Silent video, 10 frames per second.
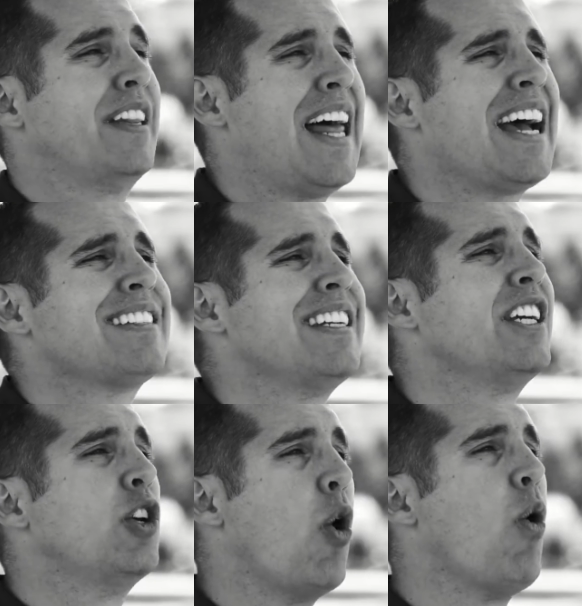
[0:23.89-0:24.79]

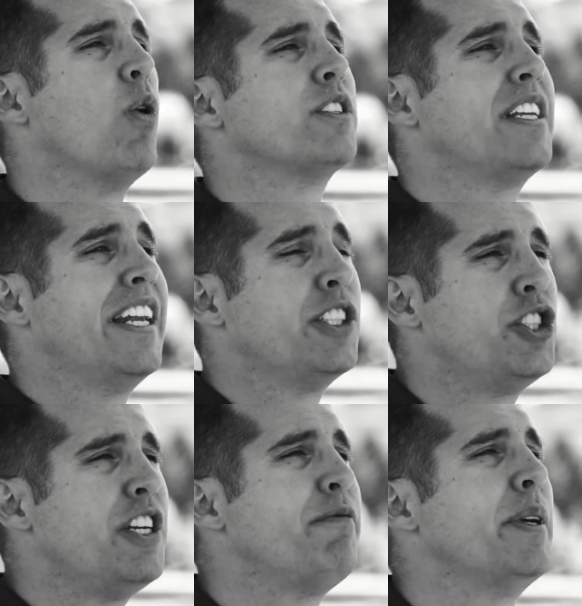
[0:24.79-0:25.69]
lasting goals and
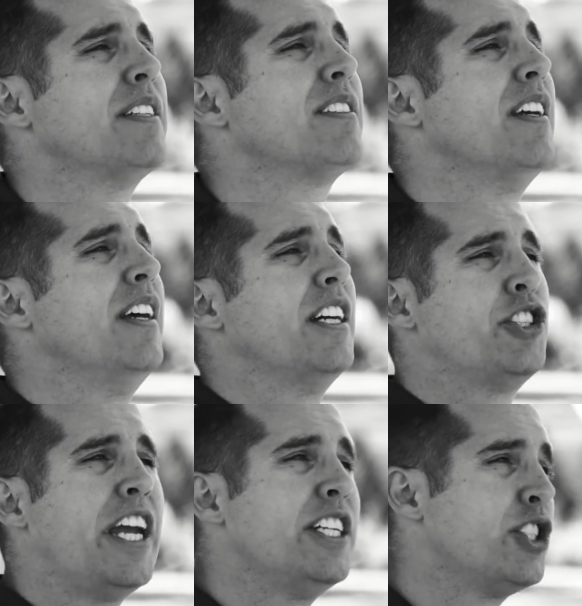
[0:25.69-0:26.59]
achievements,
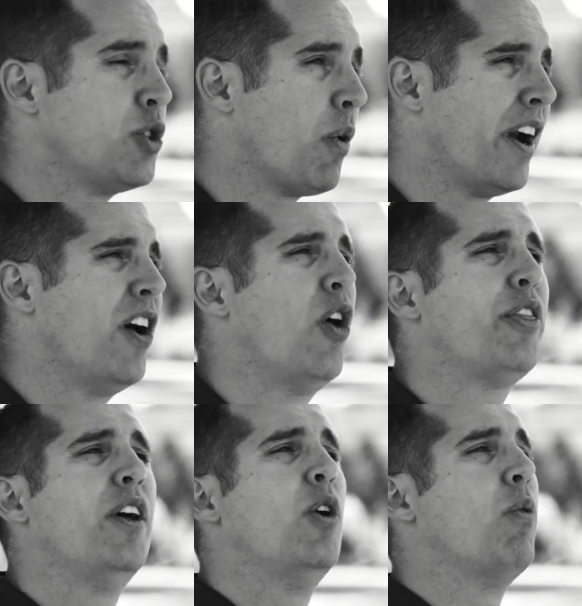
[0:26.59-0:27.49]
changes to our
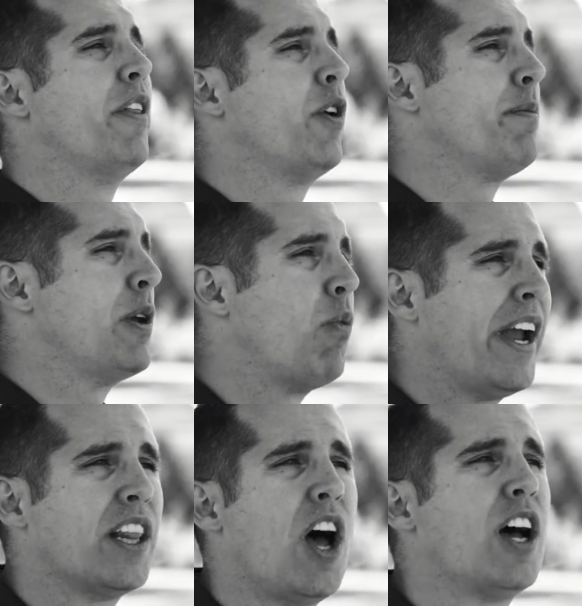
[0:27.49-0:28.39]
health, whether it be
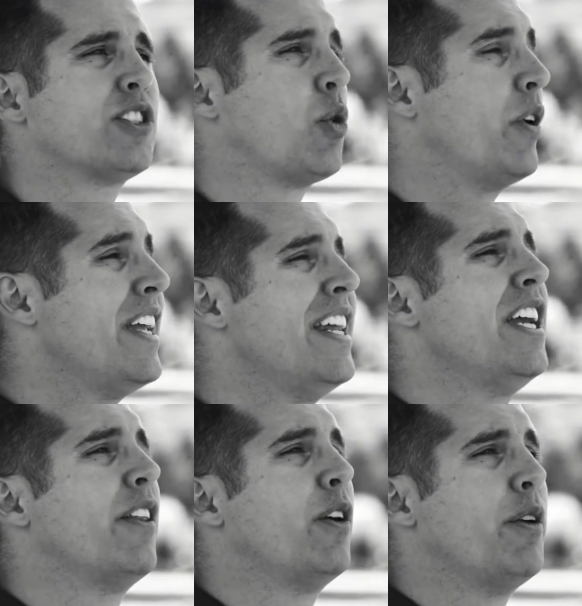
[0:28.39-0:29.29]
weight loss or
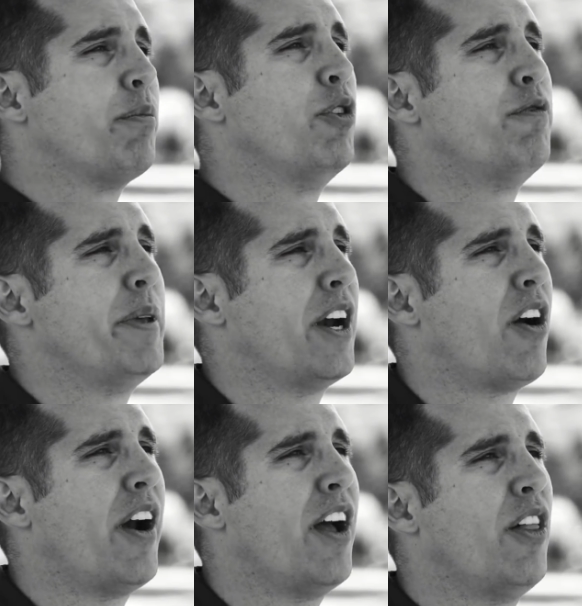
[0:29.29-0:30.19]
any other improvement in
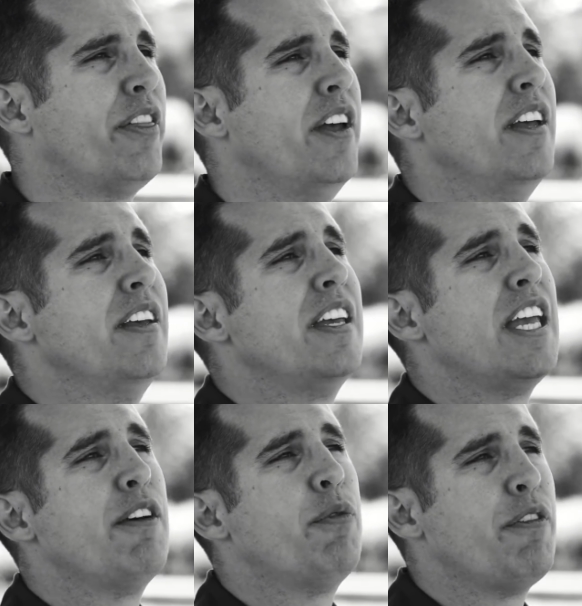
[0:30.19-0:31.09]
our health,
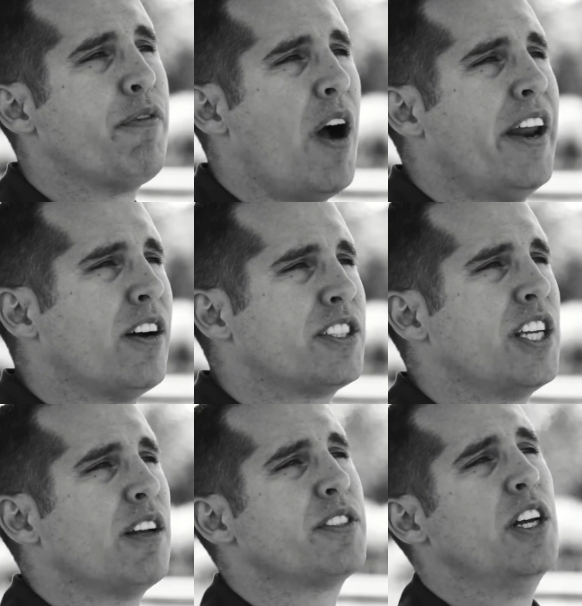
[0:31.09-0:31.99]
if we find
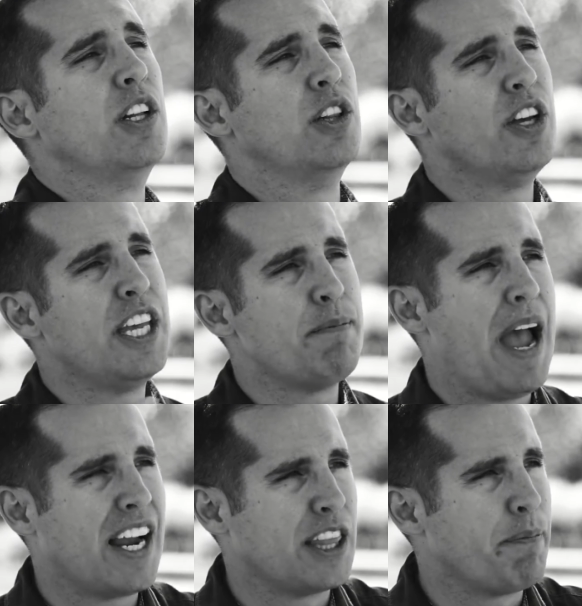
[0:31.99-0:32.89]
ourselves looking
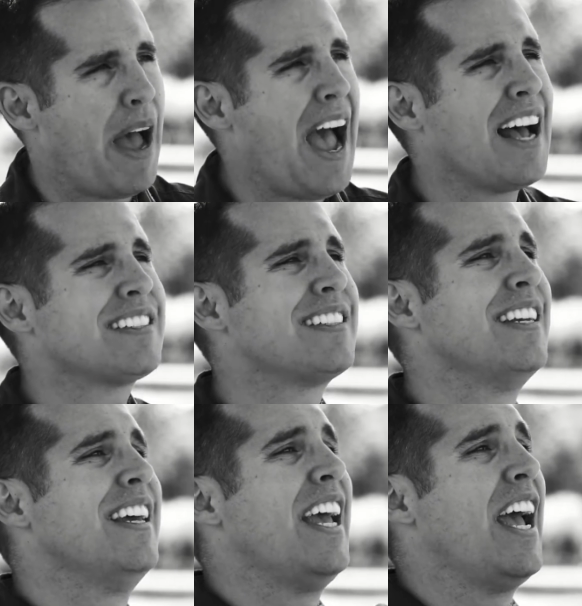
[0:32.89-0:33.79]
back at the past
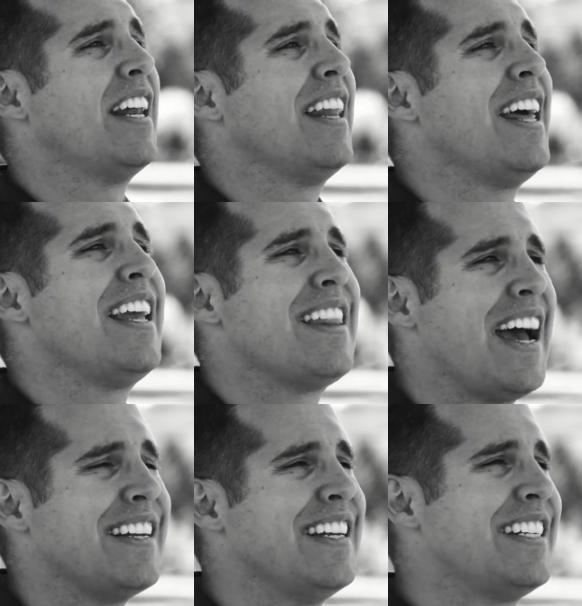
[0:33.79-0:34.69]
and letting
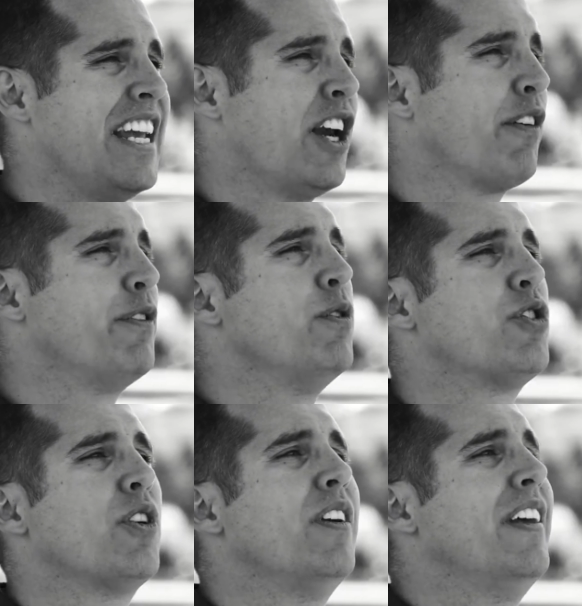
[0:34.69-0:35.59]
that dictate our
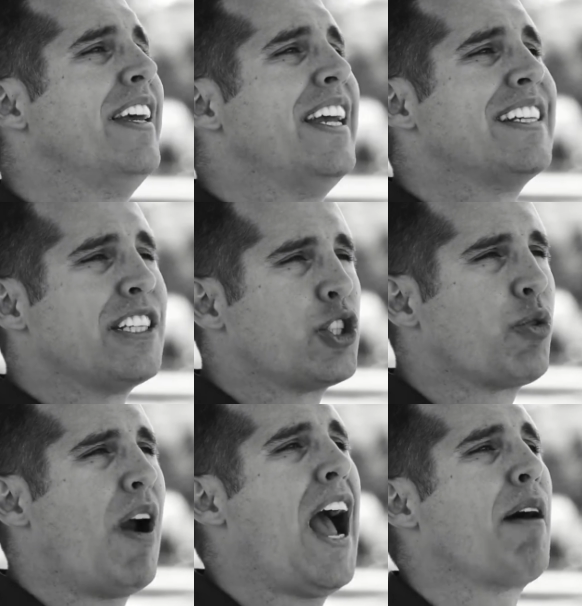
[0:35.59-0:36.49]
future, it's a
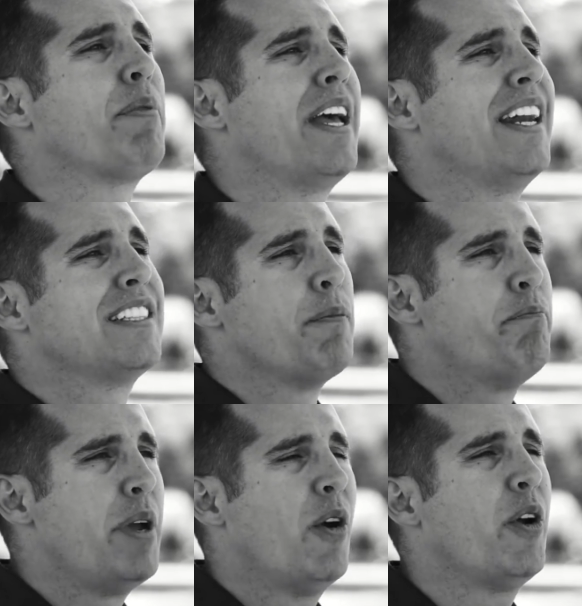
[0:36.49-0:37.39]
trap and it's a
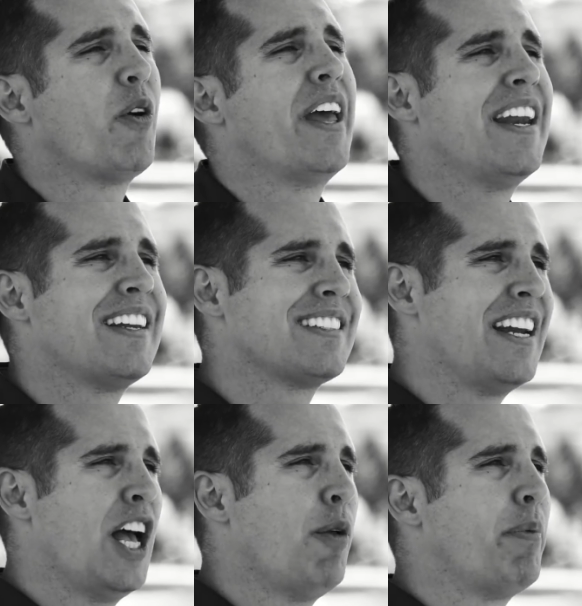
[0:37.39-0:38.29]
barrier and it
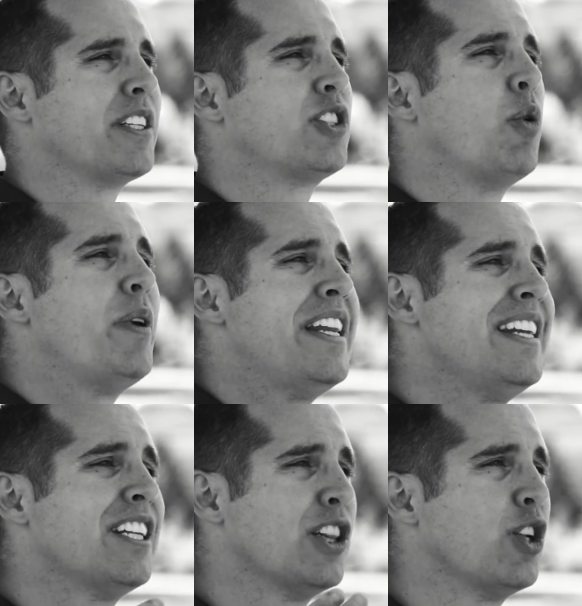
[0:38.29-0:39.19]
doesn't help us. So we
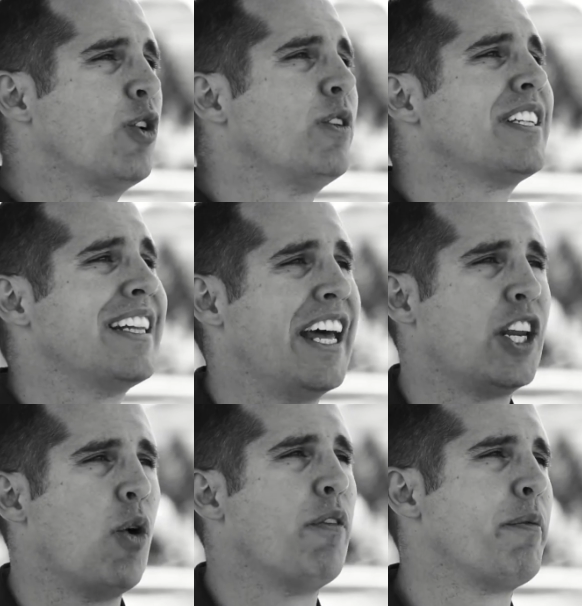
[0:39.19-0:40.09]
need to learn to
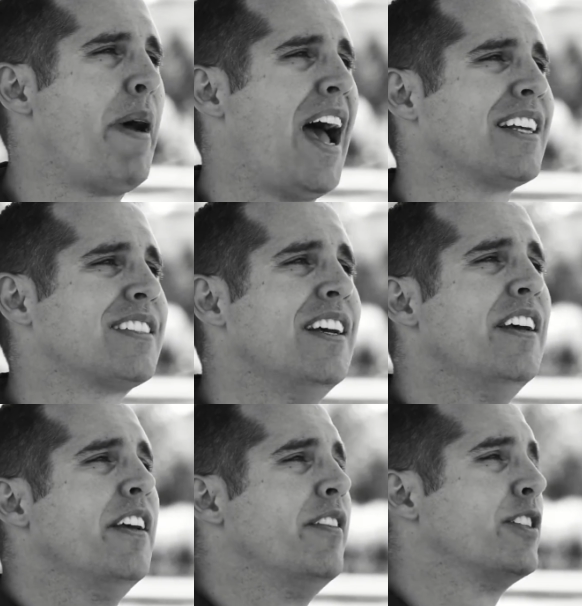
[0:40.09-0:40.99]
let go of the past.
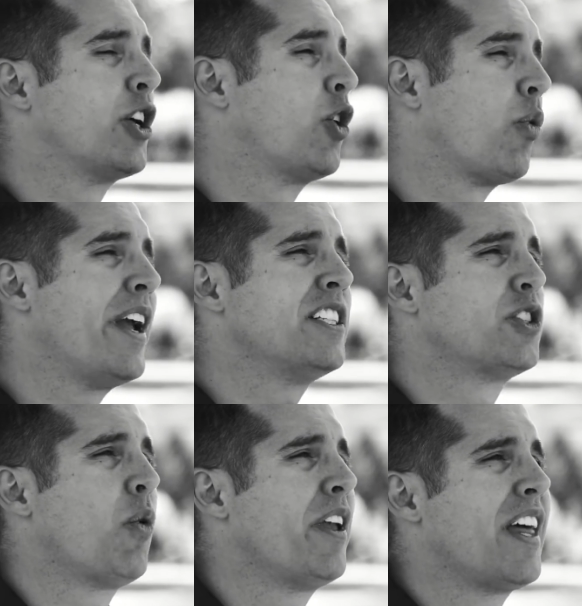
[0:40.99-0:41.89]
There's a great
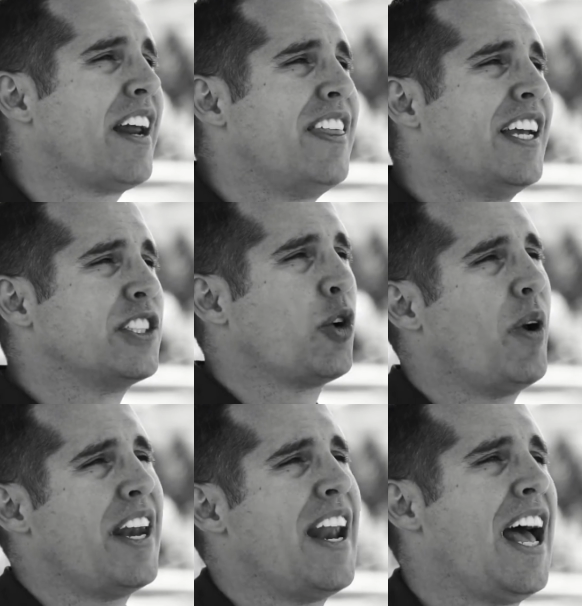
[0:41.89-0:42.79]
story that I think is a
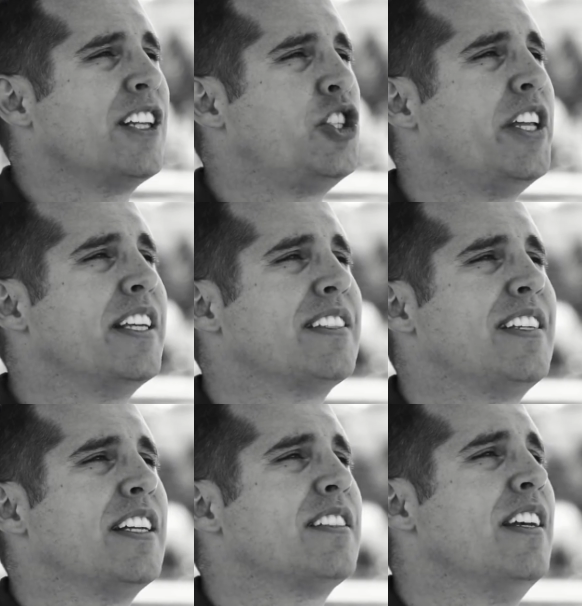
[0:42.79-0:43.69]
great analogy in this
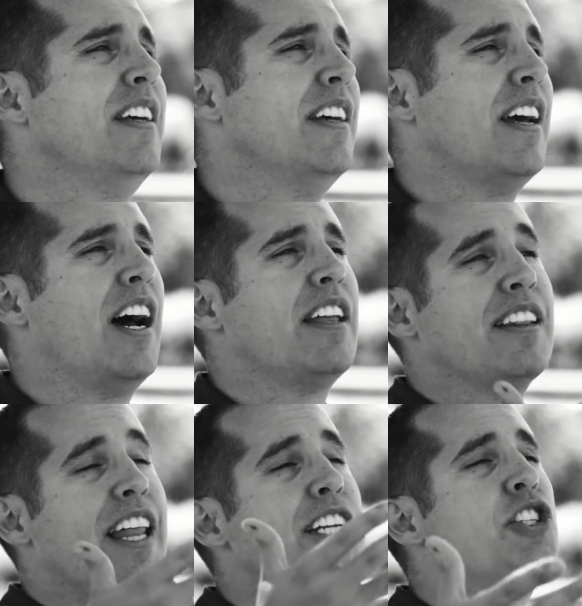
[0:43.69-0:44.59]
sense. Uh,
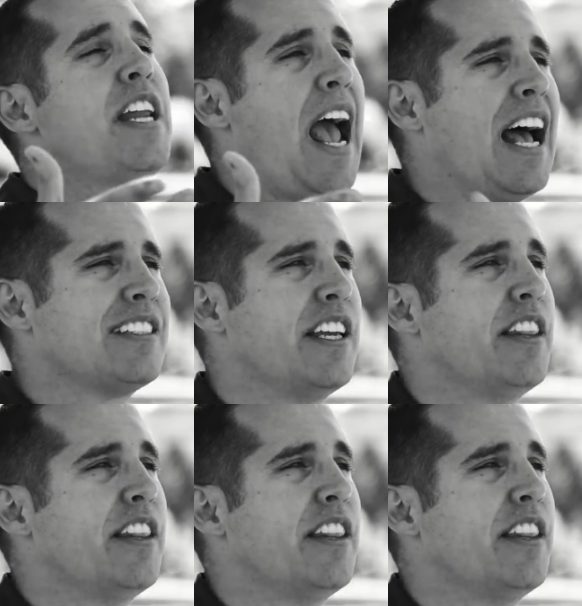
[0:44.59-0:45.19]
legend has